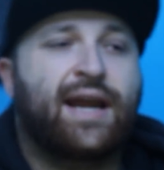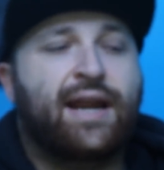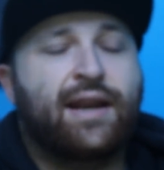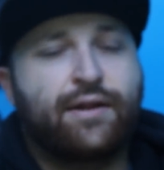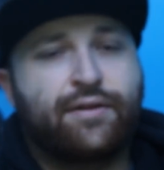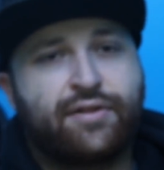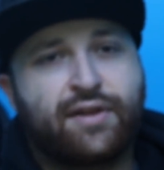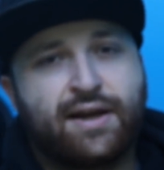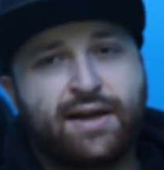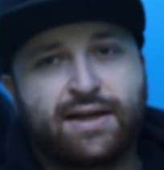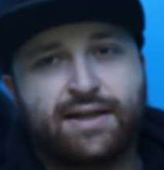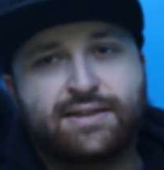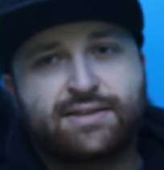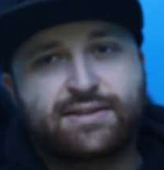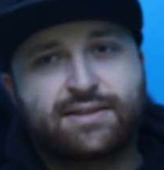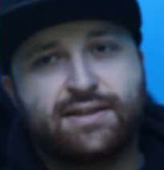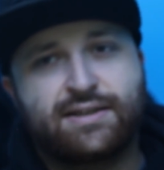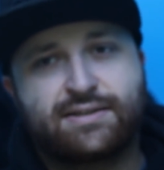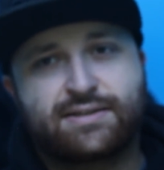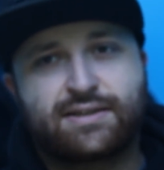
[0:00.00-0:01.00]
anything,
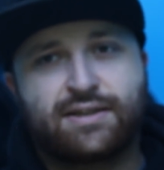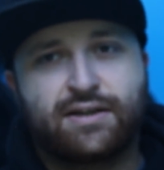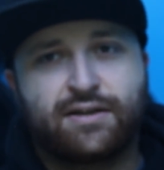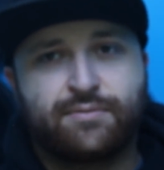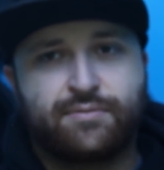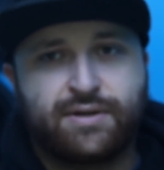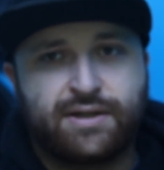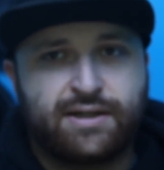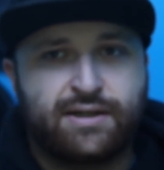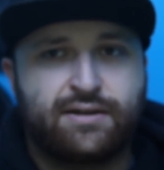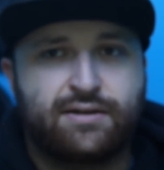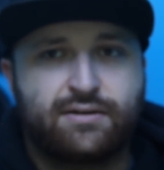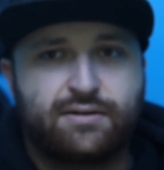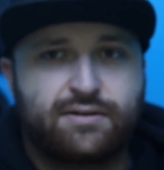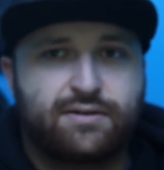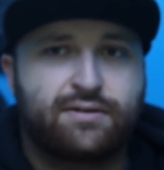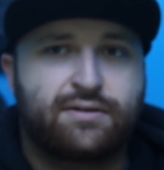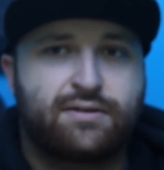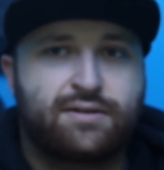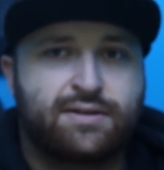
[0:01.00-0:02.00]
it's gonna be
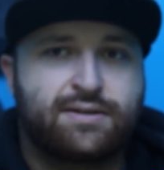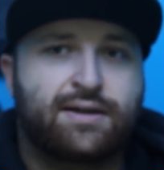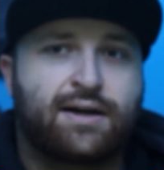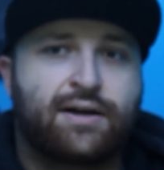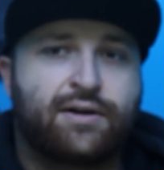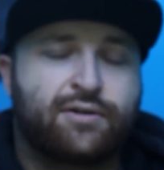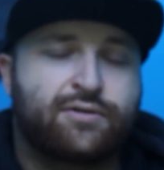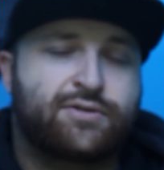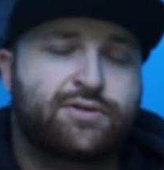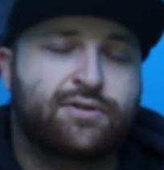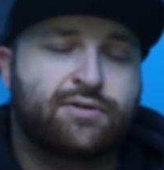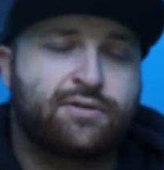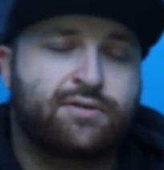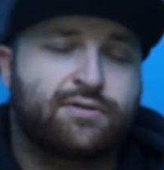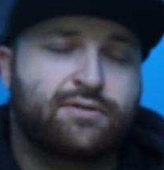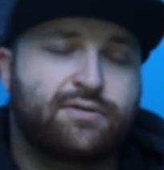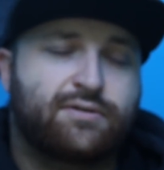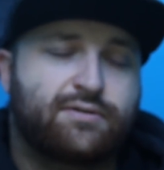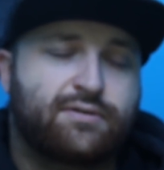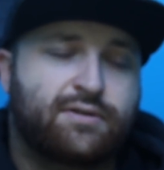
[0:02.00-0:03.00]
the dyno
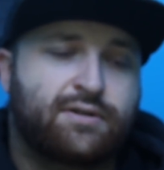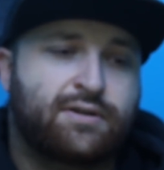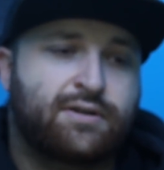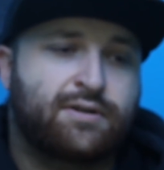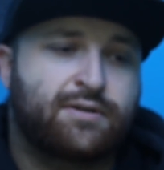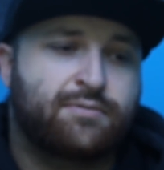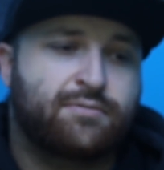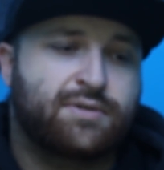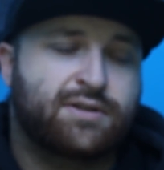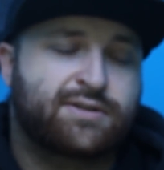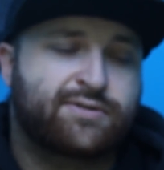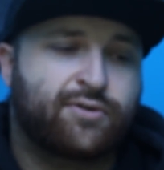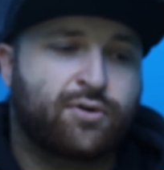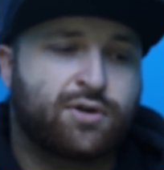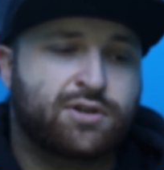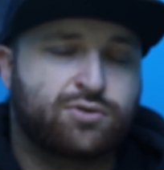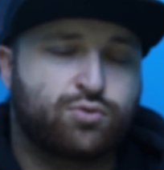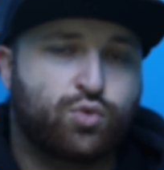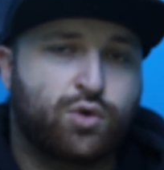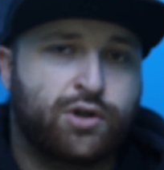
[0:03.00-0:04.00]
tune, as far
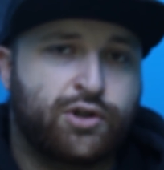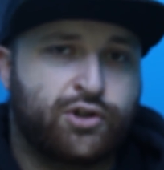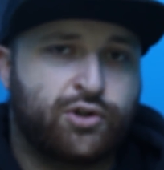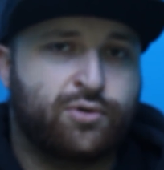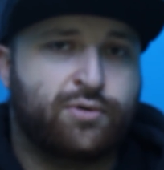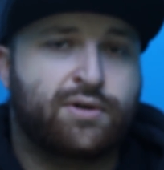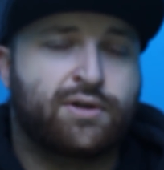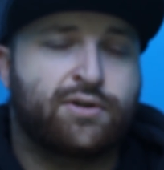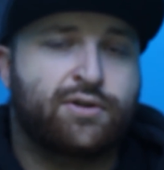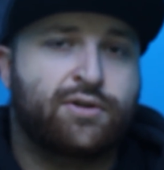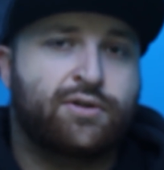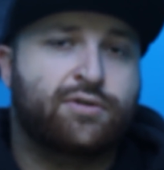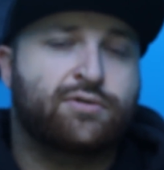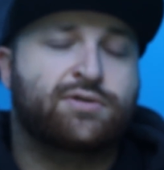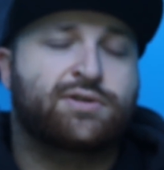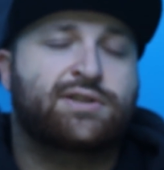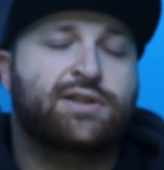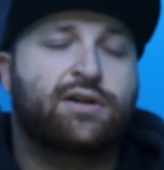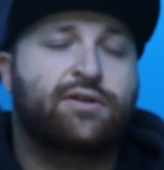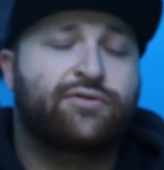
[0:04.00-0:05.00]
as what you can do
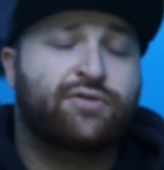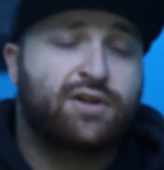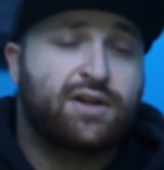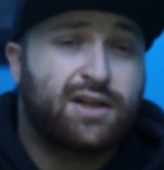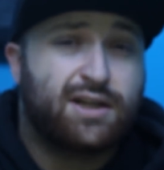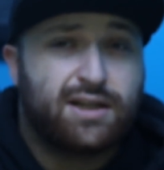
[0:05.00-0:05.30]
yourself.